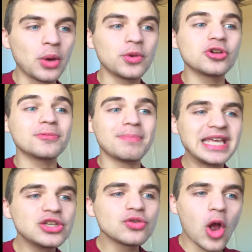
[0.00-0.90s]
where you could
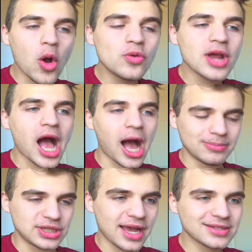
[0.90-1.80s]
make your own
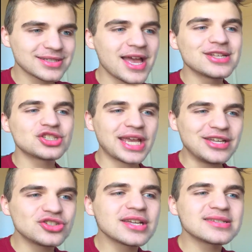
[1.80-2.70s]
objects,
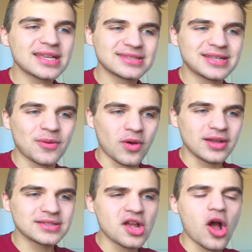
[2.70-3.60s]
change existing
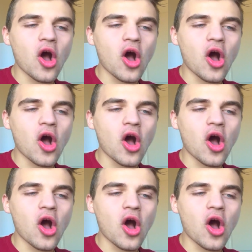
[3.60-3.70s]
ones,